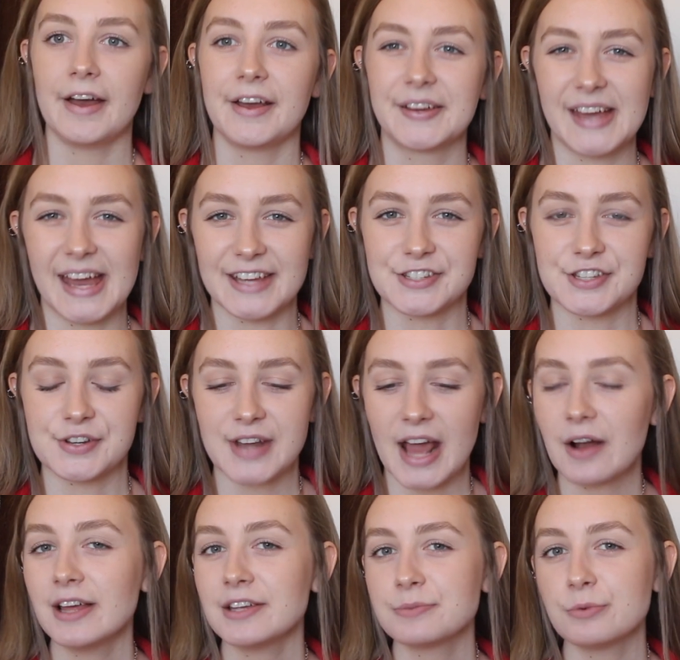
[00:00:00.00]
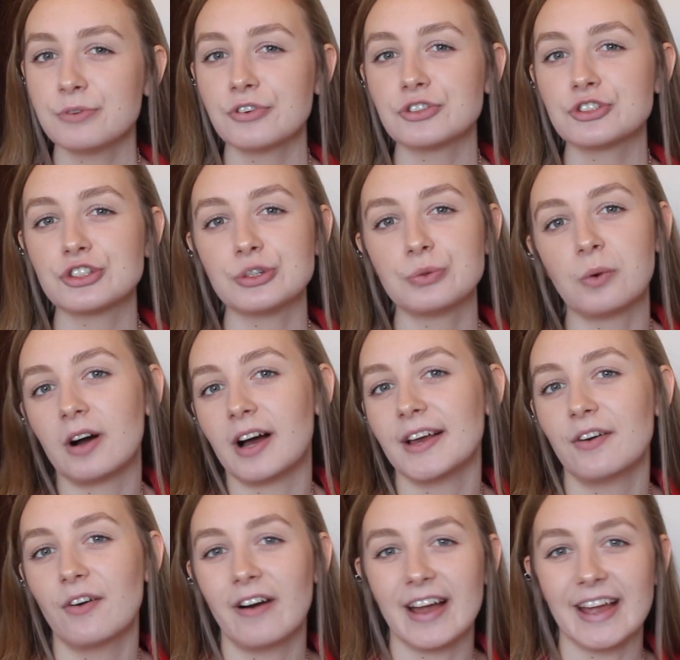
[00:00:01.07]
Okay, so now let's move on to what
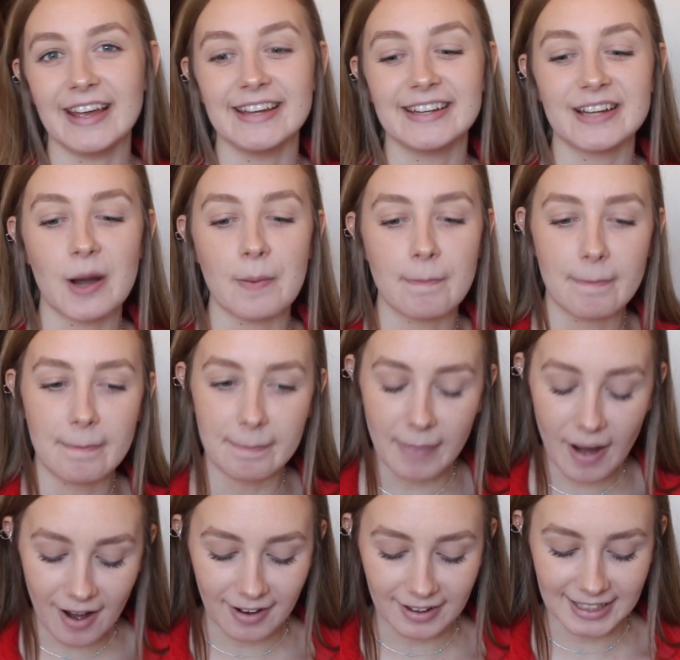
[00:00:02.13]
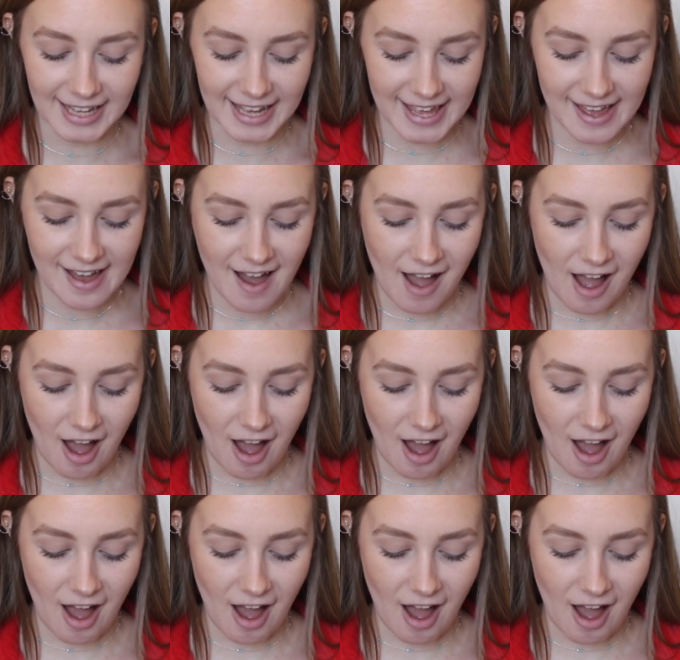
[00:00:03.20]
I got in Bali.